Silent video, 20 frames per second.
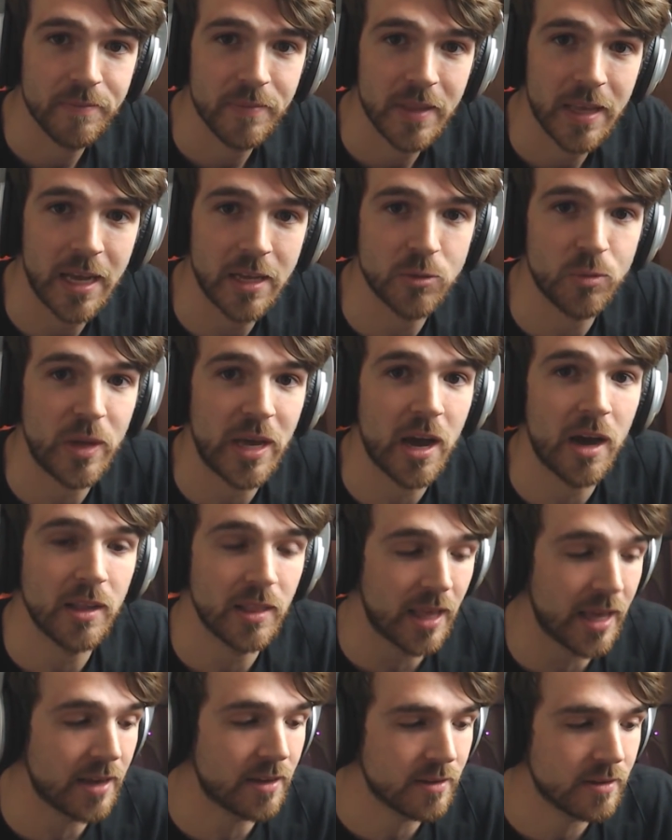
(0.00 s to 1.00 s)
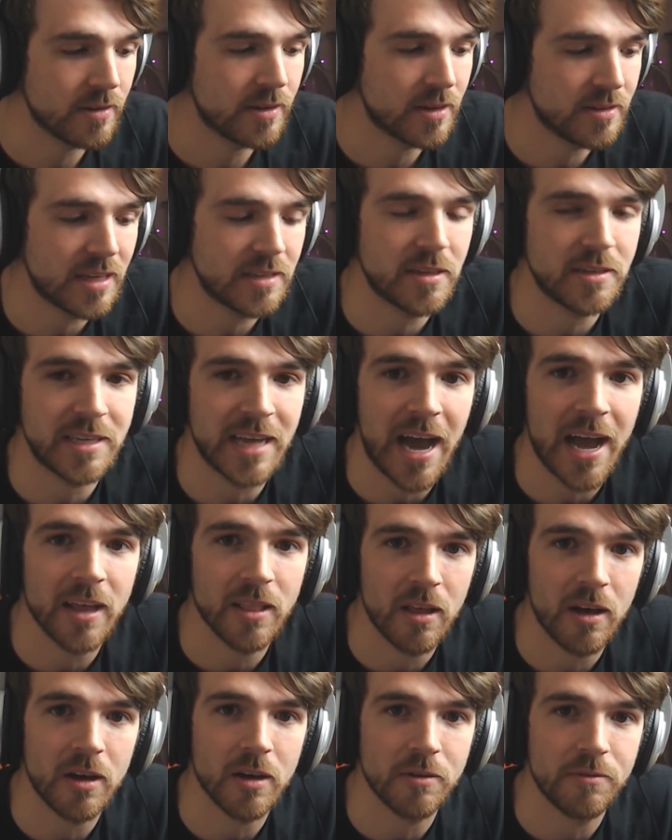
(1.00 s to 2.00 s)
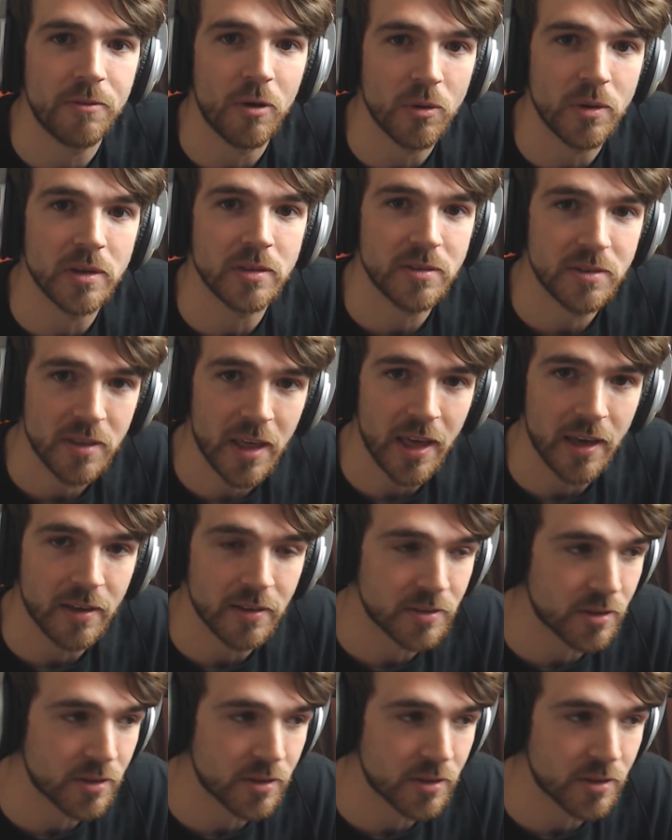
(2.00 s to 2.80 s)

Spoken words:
because we got, like, because that's a dialogue-focused thing.